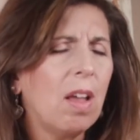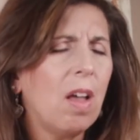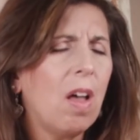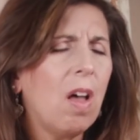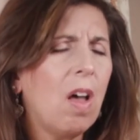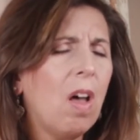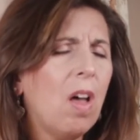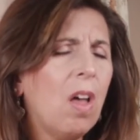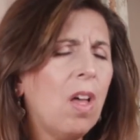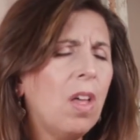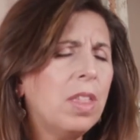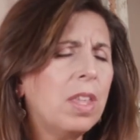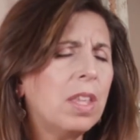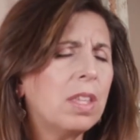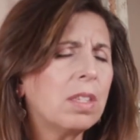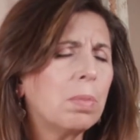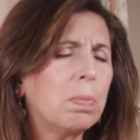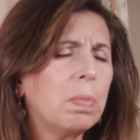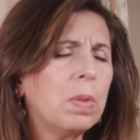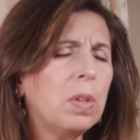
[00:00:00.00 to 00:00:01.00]
All
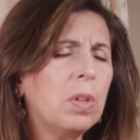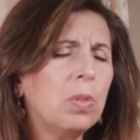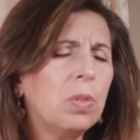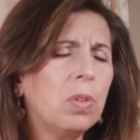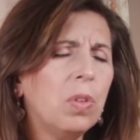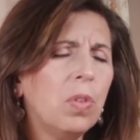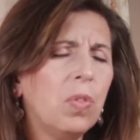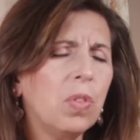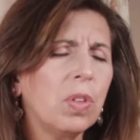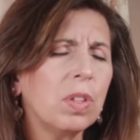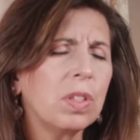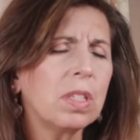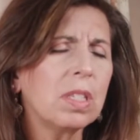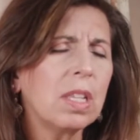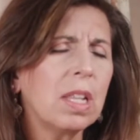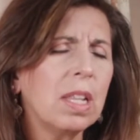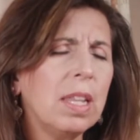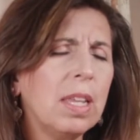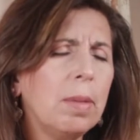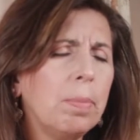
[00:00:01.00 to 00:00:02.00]
this beautiful,
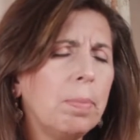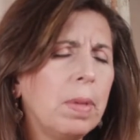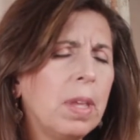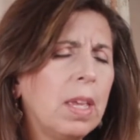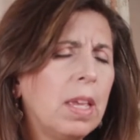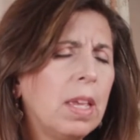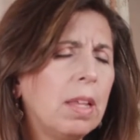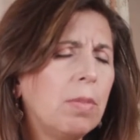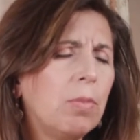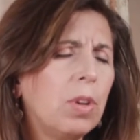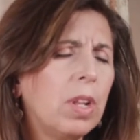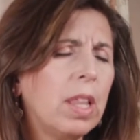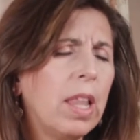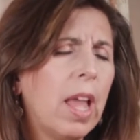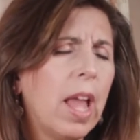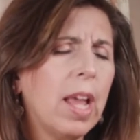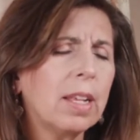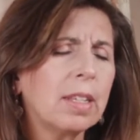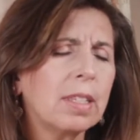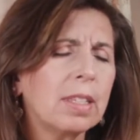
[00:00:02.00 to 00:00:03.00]
sleepy
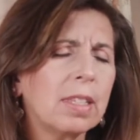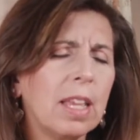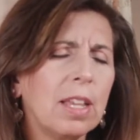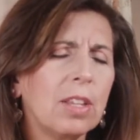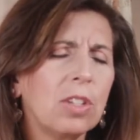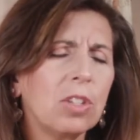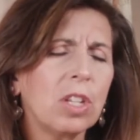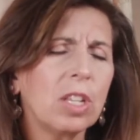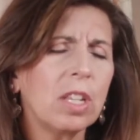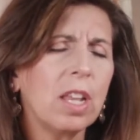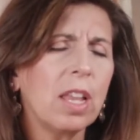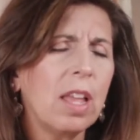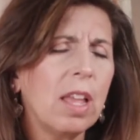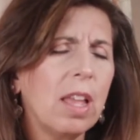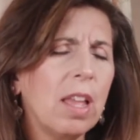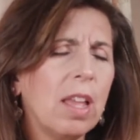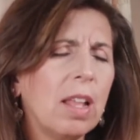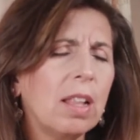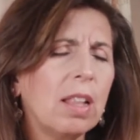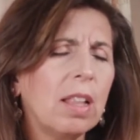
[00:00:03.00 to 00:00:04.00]

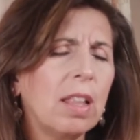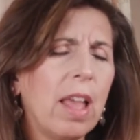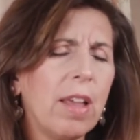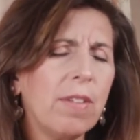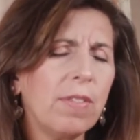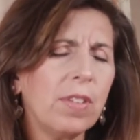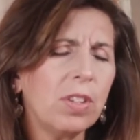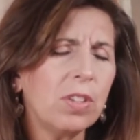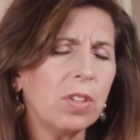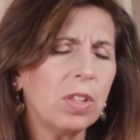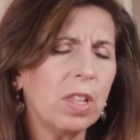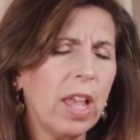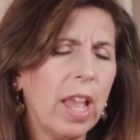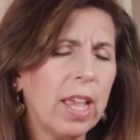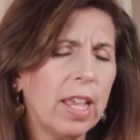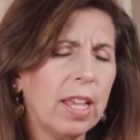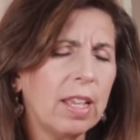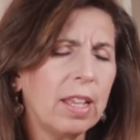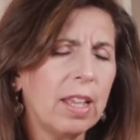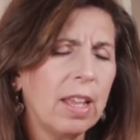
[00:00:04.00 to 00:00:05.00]
relaxation, lavender
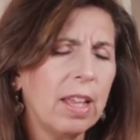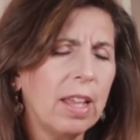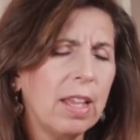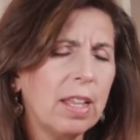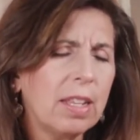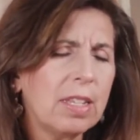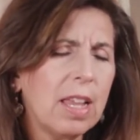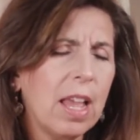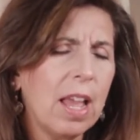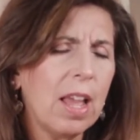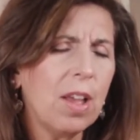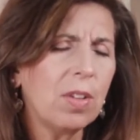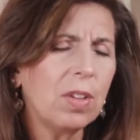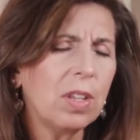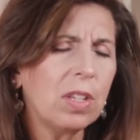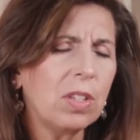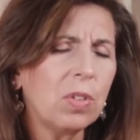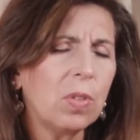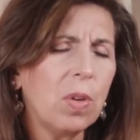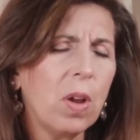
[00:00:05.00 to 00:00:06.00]
light, down
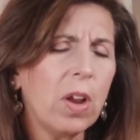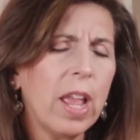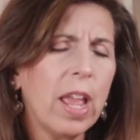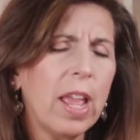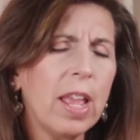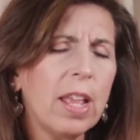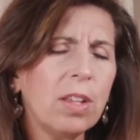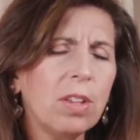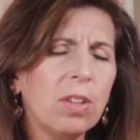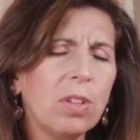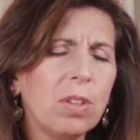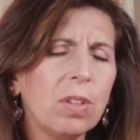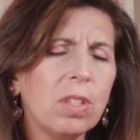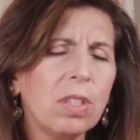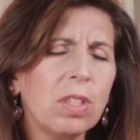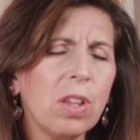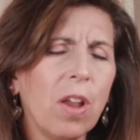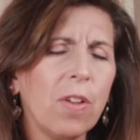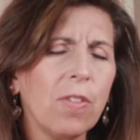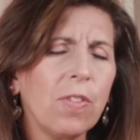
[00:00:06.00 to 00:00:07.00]
into our
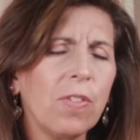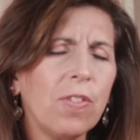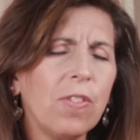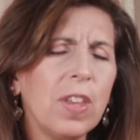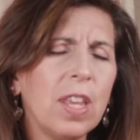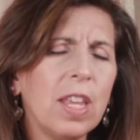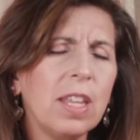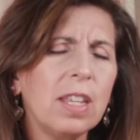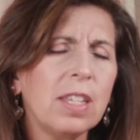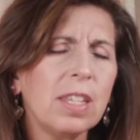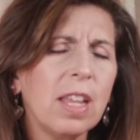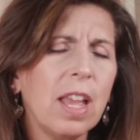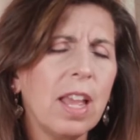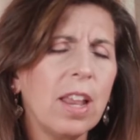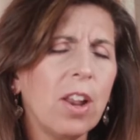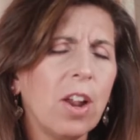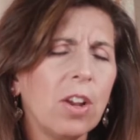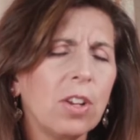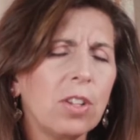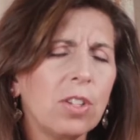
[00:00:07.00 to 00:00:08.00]
ankles, our feet,
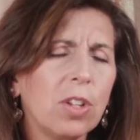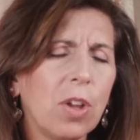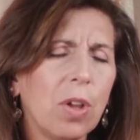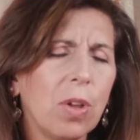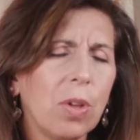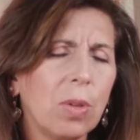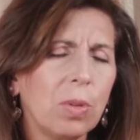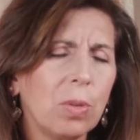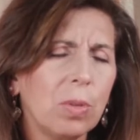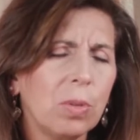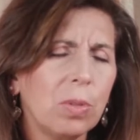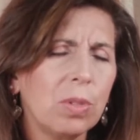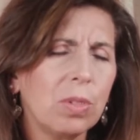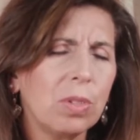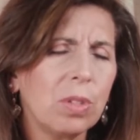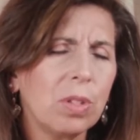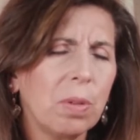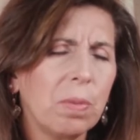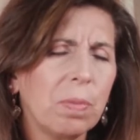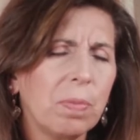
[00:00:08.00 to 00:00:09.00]
and our toes.